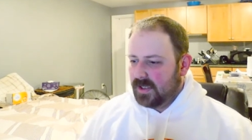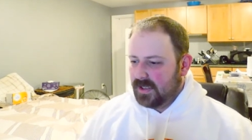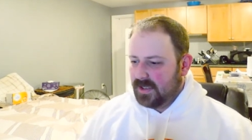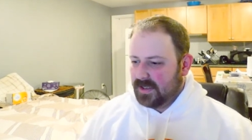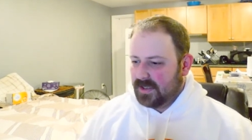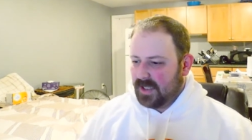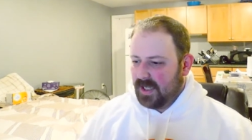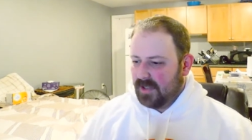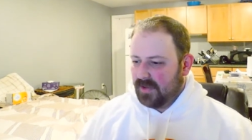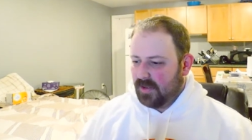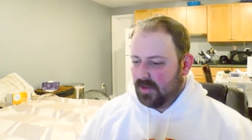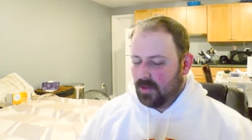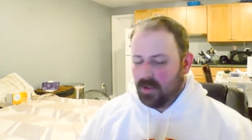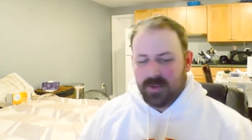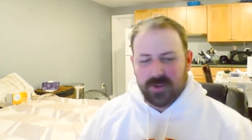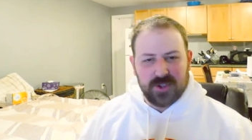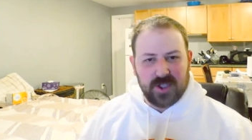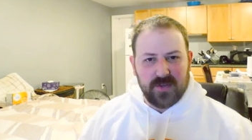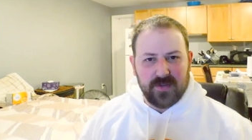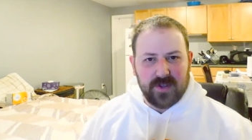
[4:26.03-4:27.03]
He's got the
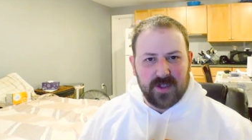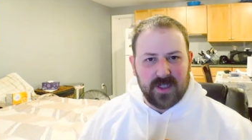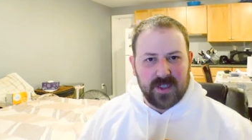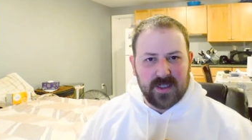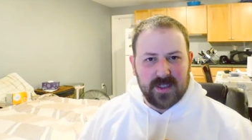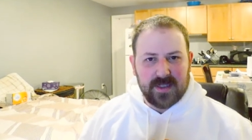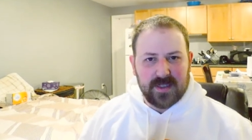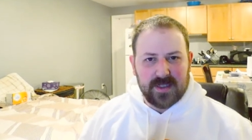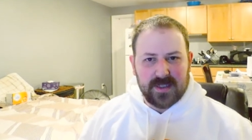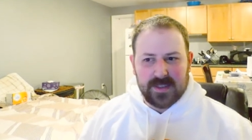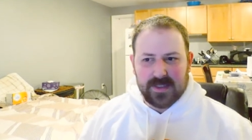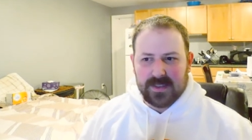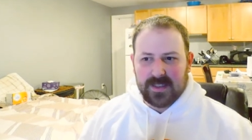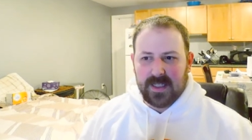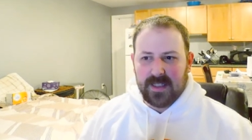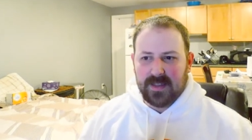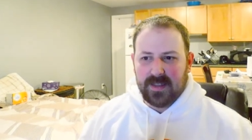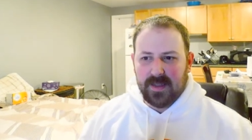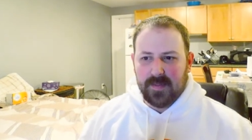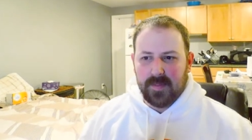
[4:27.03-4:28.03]
longevity. He's
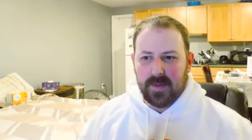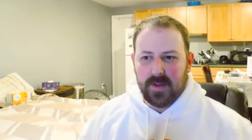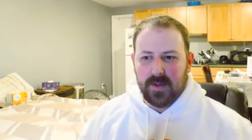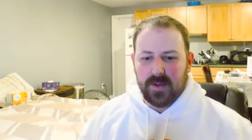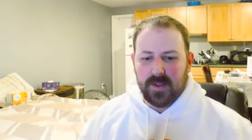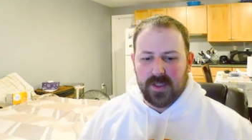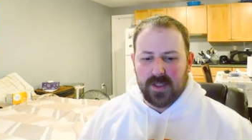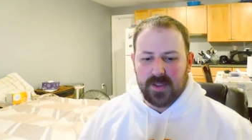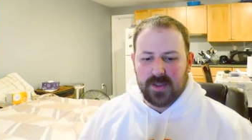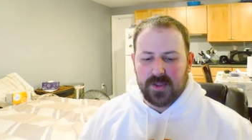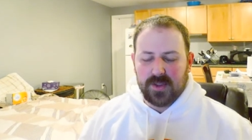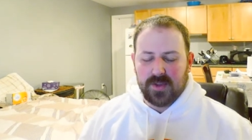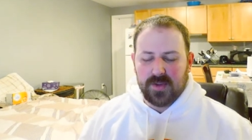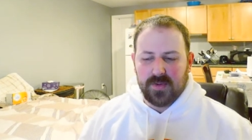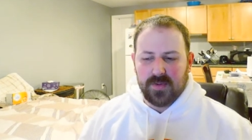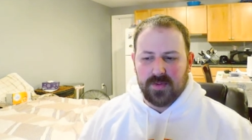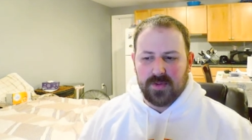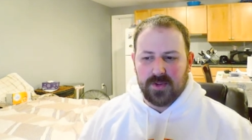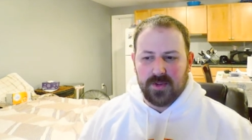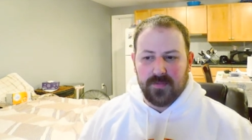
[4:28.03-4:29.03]
got the ability
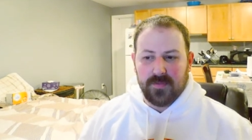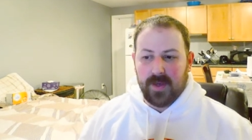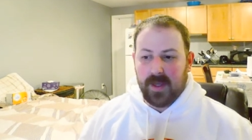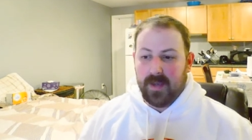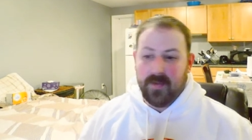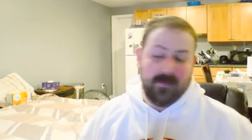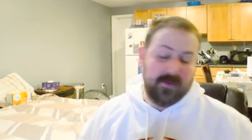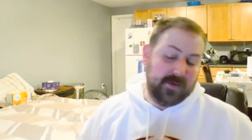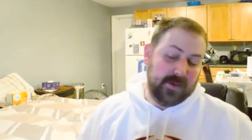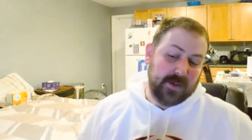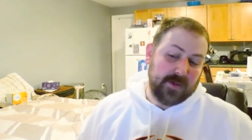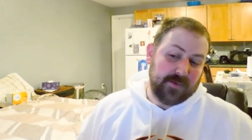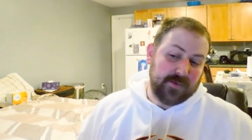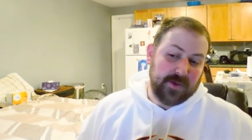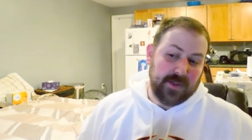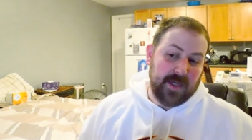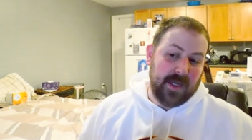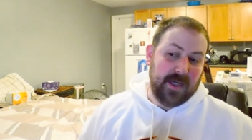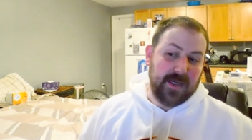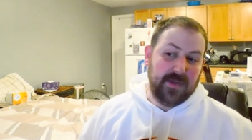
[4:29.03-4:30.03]
to survive
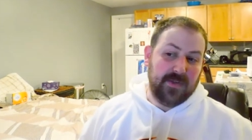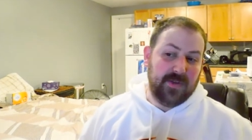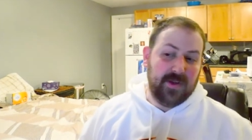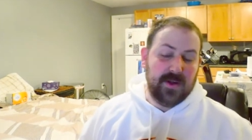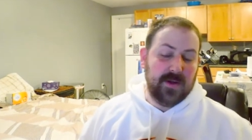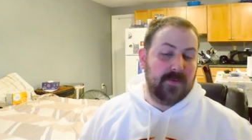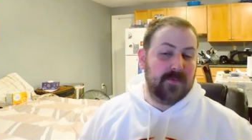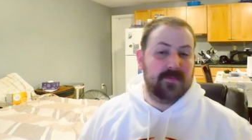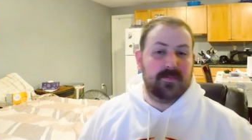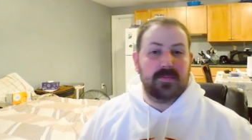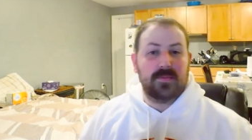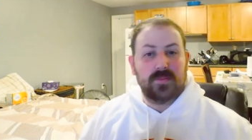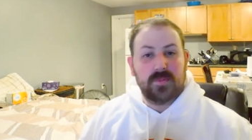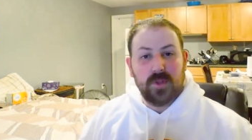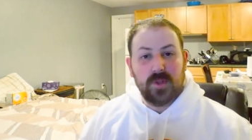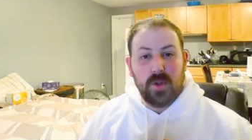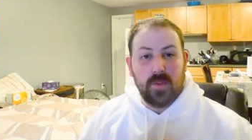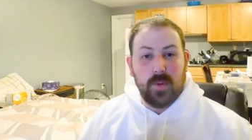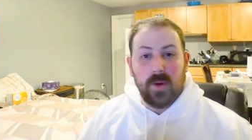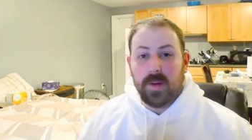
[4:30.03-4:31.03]
literally anything
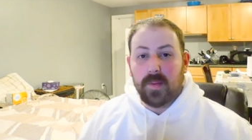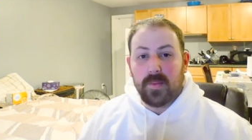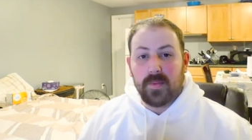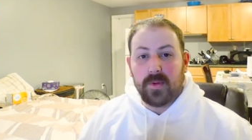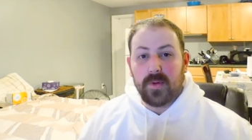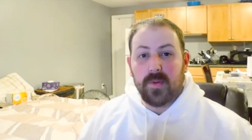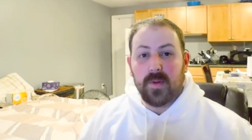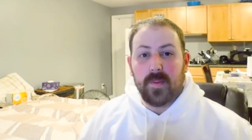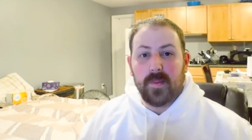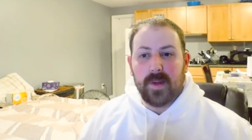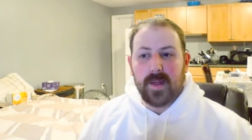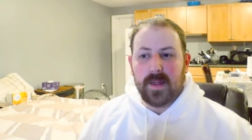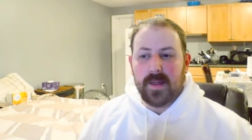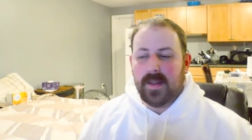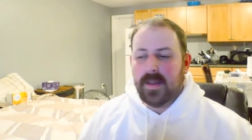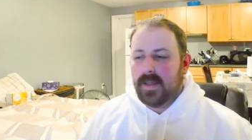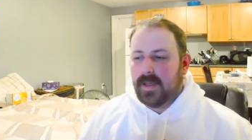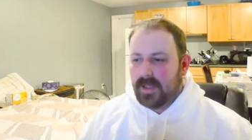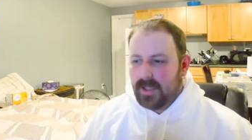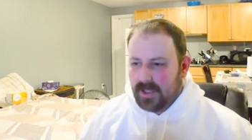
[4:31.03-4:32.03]
you put him through. I mean,
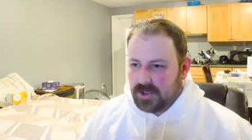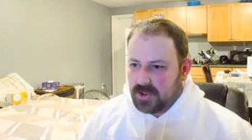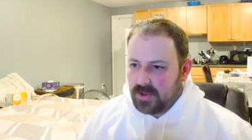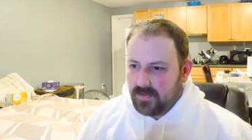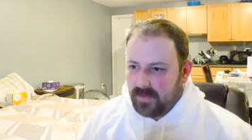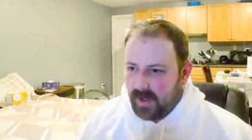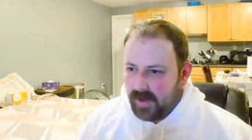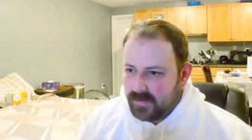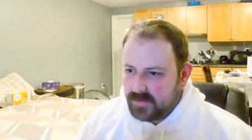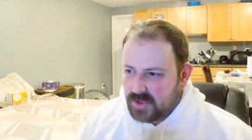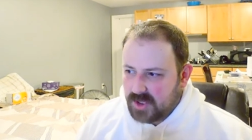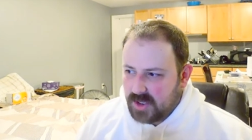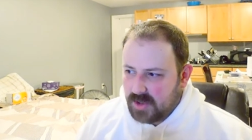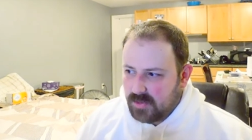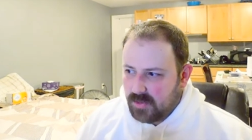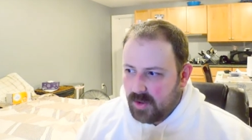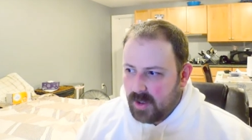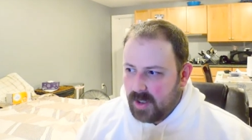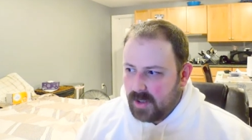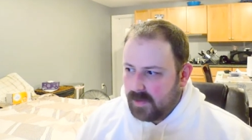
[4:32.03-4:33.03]
he survived Jean
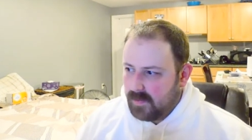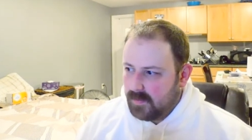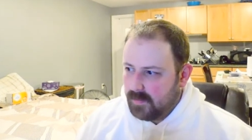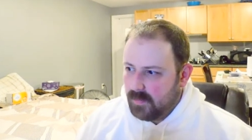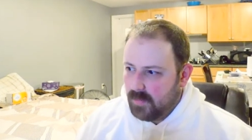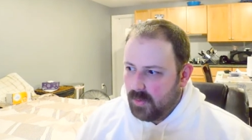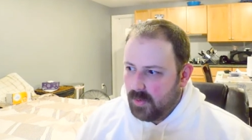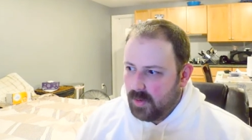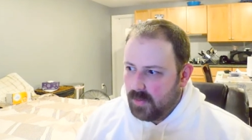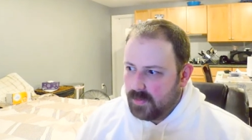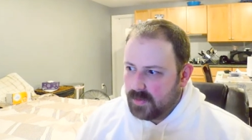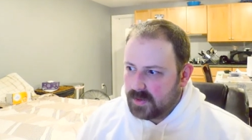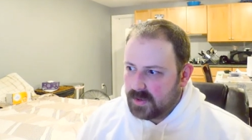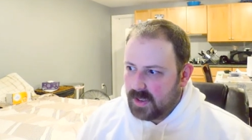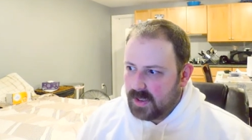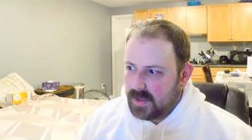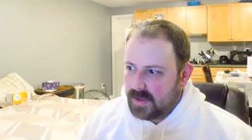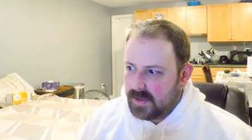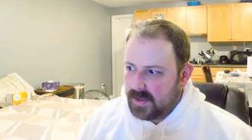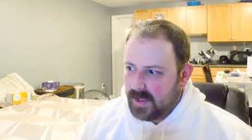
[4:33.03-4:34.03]
Grey, and boy, was
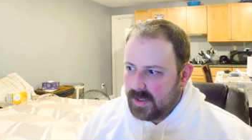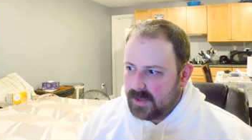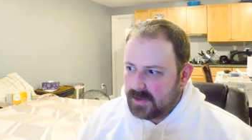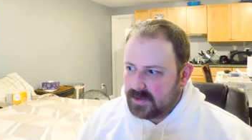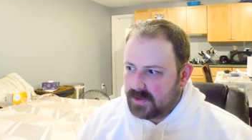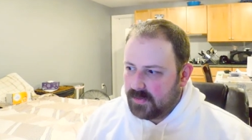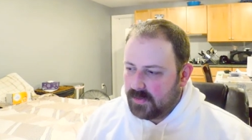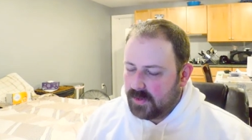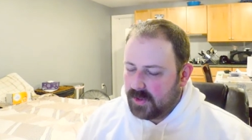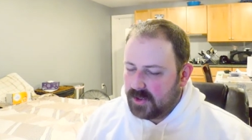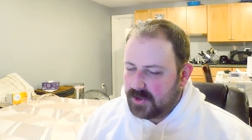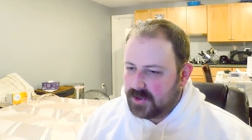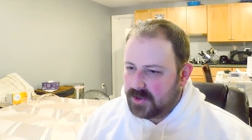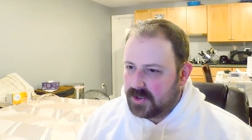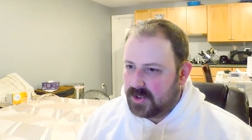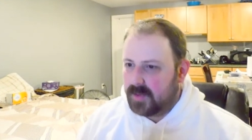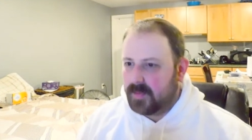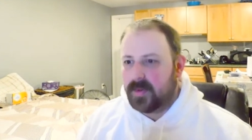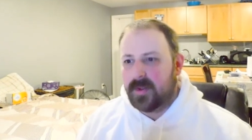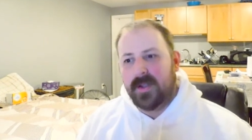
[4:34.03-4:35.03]
that a nasty
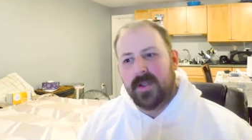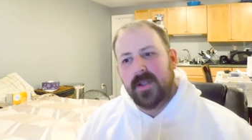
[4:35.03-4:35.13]
relationship.